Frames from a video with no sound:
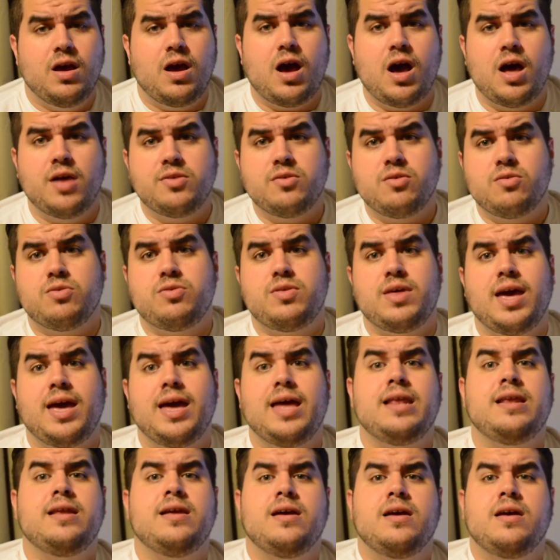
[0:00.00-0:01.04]
other
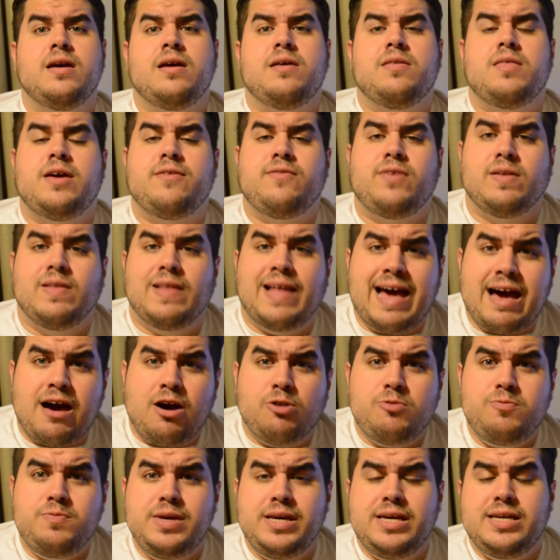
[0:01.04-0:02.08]
than they've
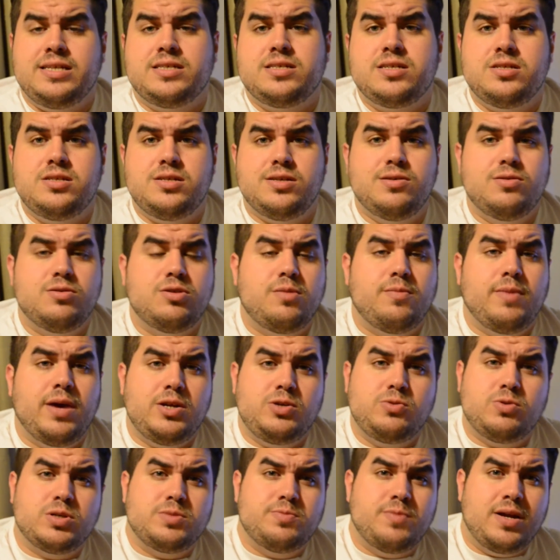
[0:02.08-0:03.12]
allowed me to do the
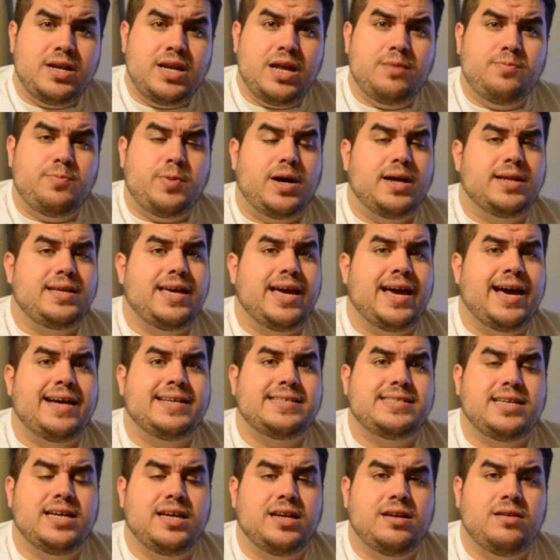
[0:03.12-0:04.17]
Mage Wars Monday
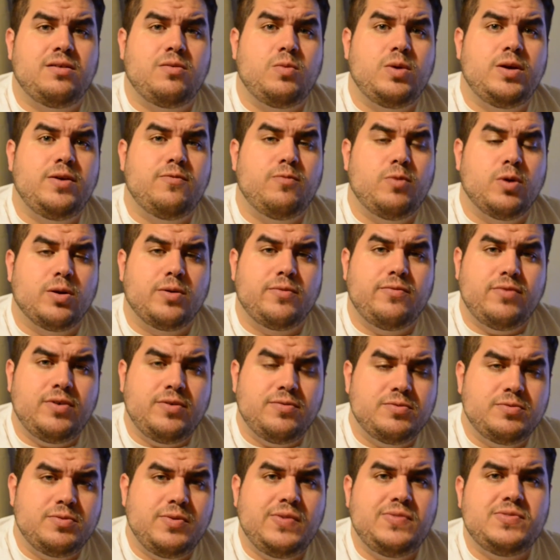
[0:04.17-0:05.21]
podcast, and
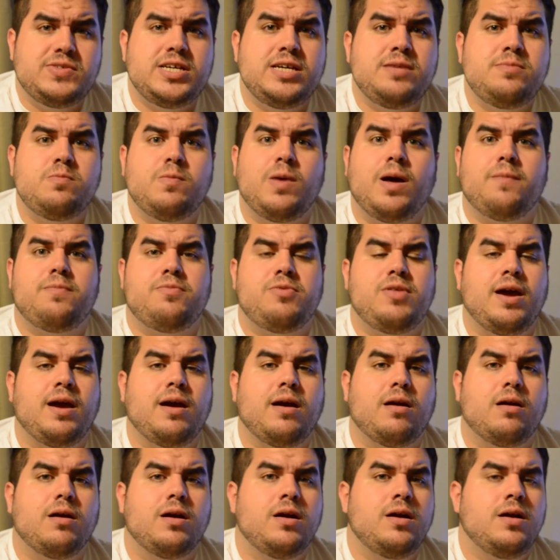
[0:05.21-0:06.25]
we've teamed up
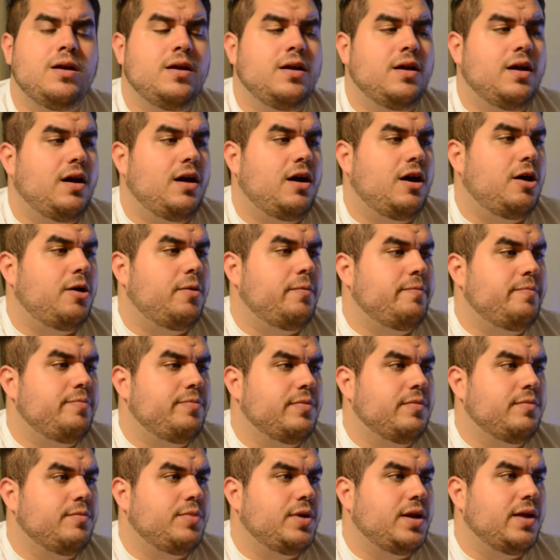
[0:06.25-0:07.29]
there.
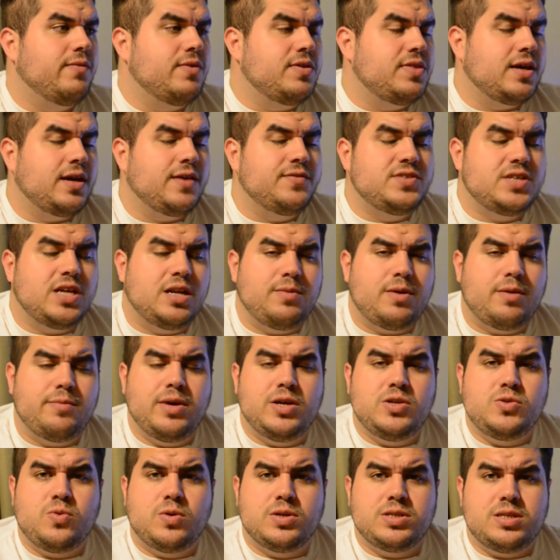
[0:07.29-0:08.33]
But everything I've said about
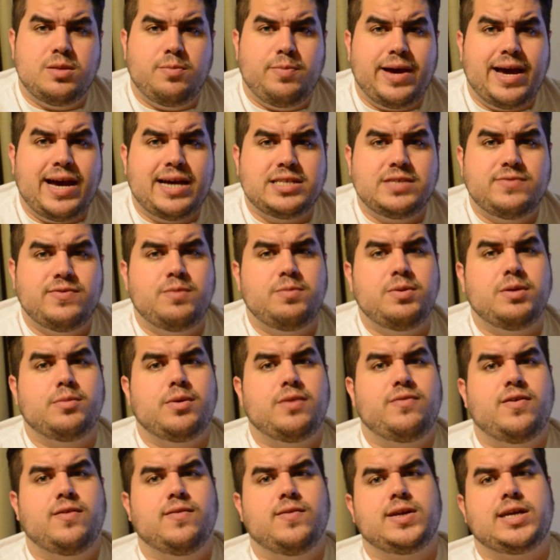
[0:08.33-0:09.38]
Mage Wars in the past, of it being
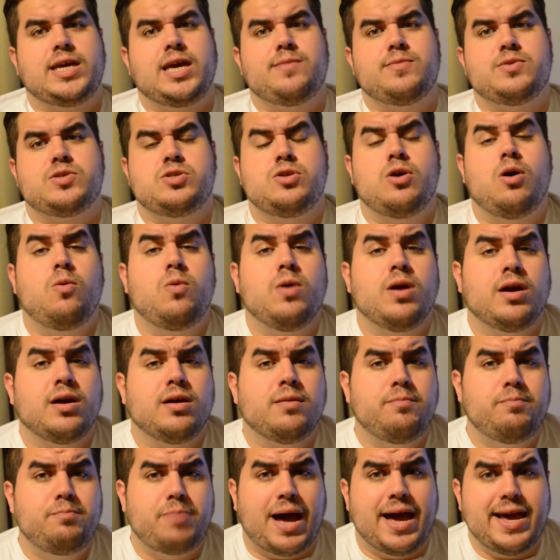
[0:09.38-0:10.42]
my favorite game, is nowhere
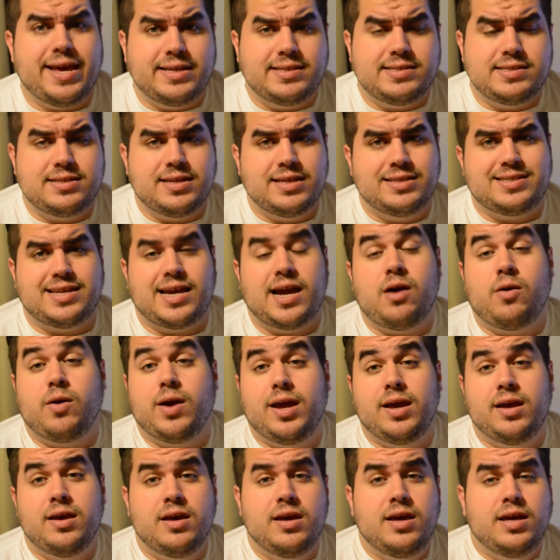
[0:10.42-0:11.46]
biased. It's how
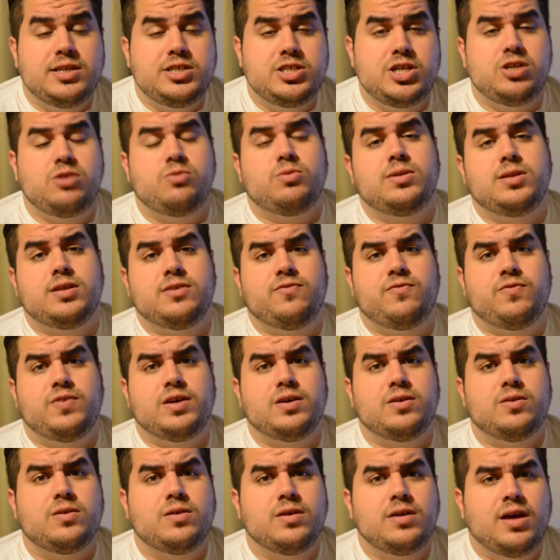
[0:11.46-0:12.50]
I genuinely
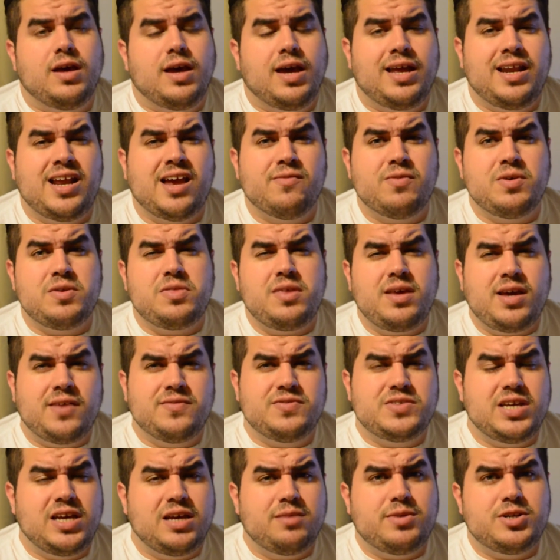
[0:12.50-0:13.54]
feel, and everything I
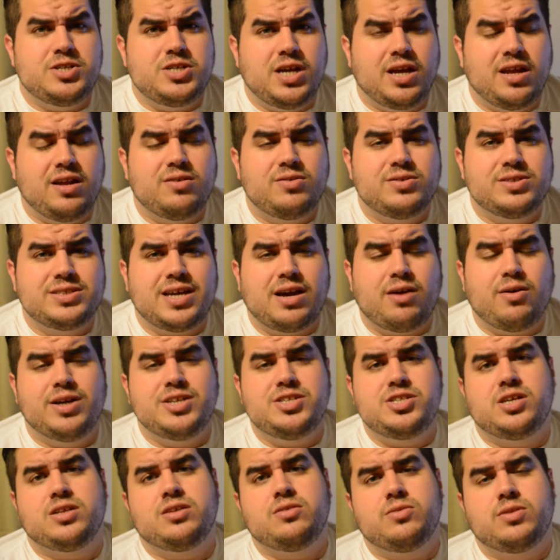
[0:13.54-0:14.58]
say on my channel is how I
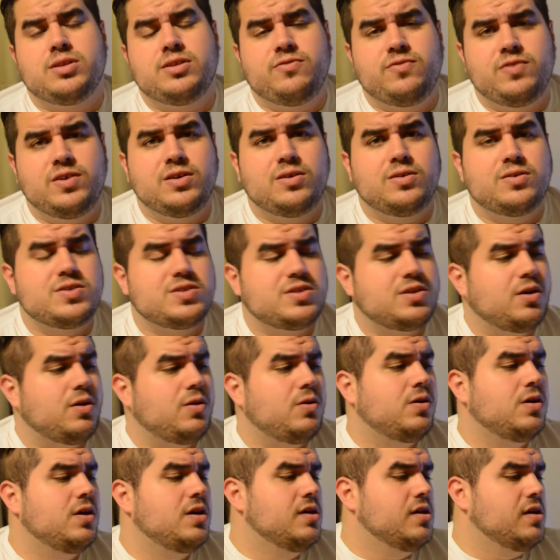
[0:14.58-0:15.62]
genuinely feel.
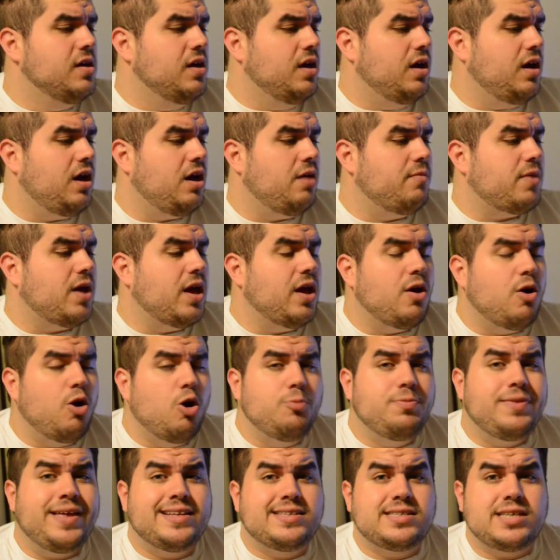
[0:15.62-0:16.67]
So I
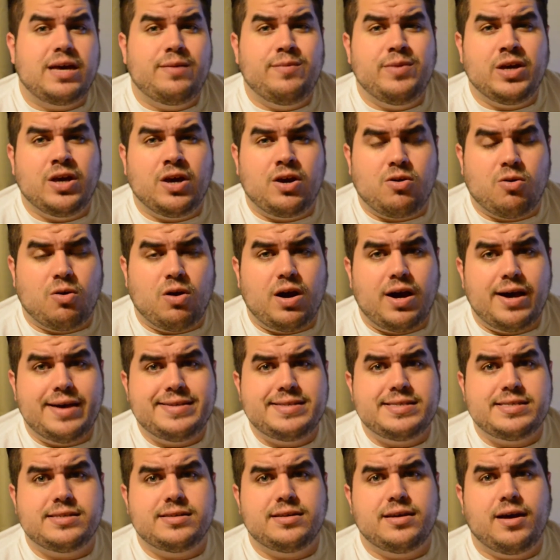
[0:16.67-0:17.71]
hope that's coming
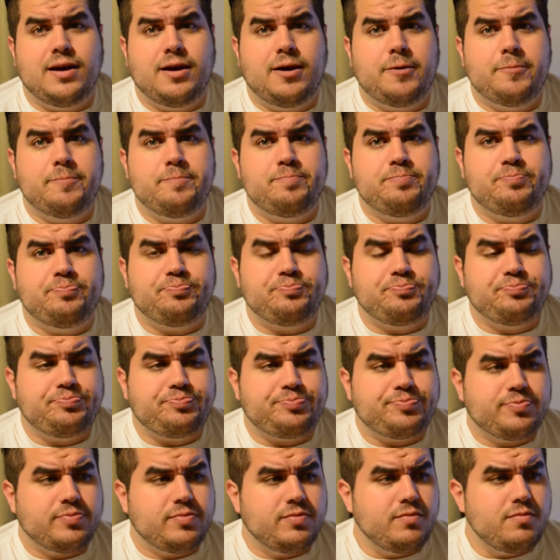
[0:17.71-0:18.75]
across,
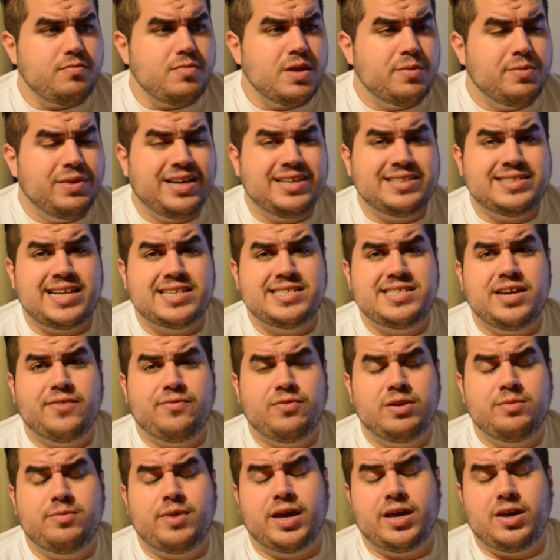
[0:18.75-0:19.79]
because that's
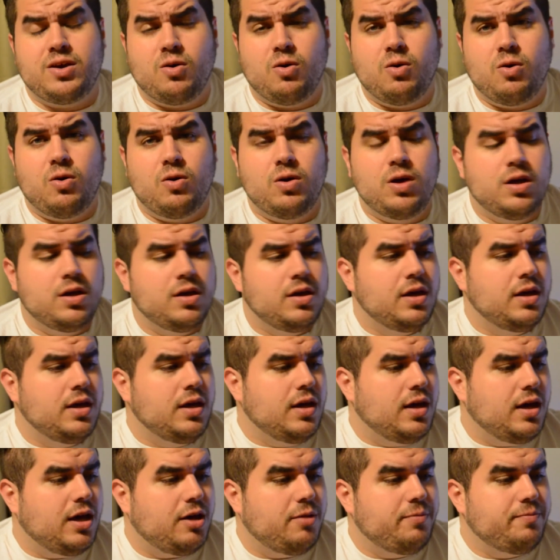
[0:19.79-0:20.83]
definitely my goal.
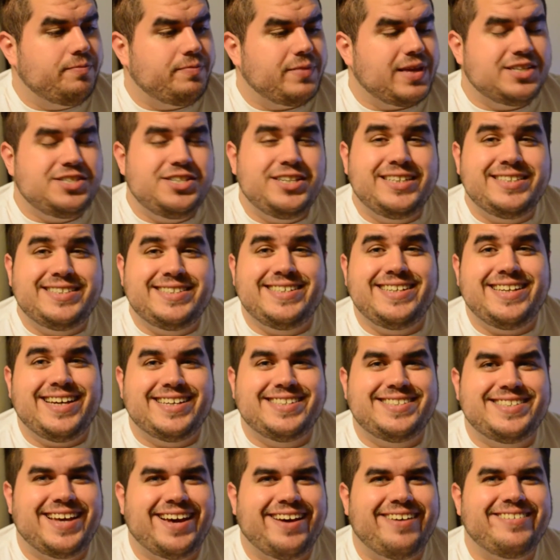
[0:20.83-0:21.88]
As you can see, I
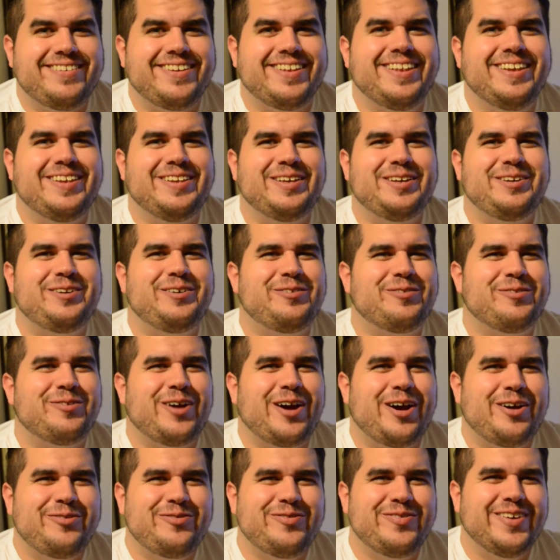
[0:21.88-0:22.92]
sound a little
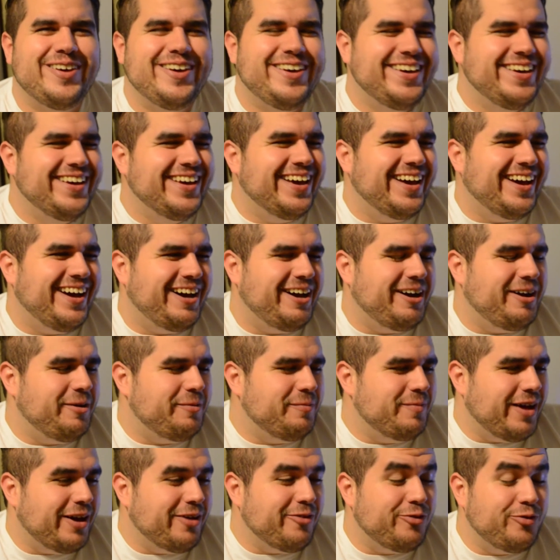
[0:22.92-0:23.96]
rough.
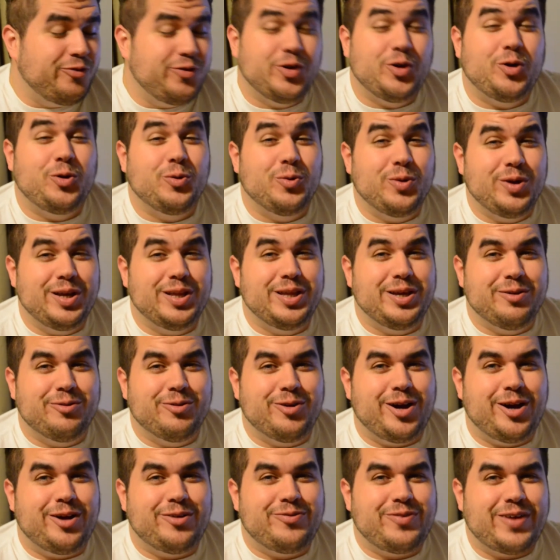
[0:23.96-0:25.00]
I feel really
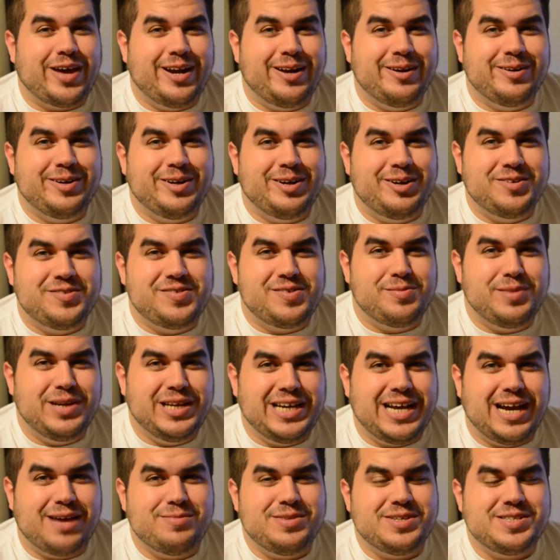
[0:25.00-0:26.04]
rough. I don't know if somebody
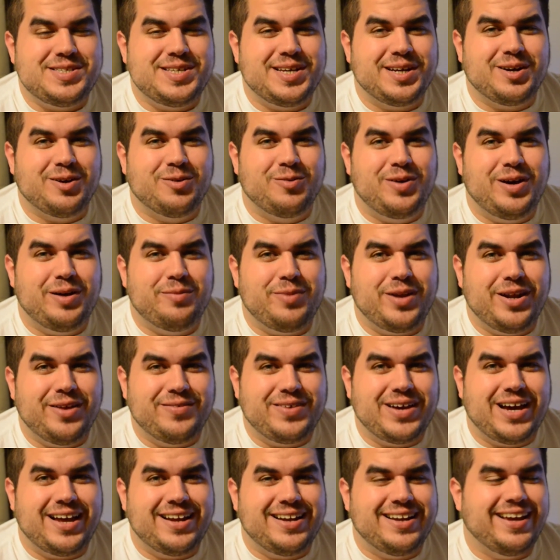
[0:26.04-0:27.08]
got me sick or what, but I've
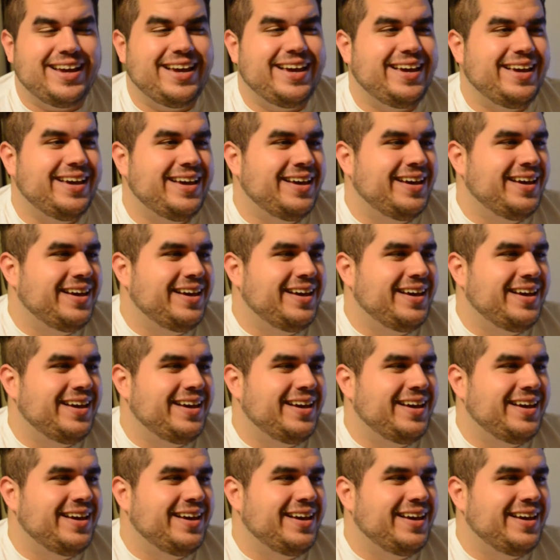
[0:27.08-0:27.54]
got a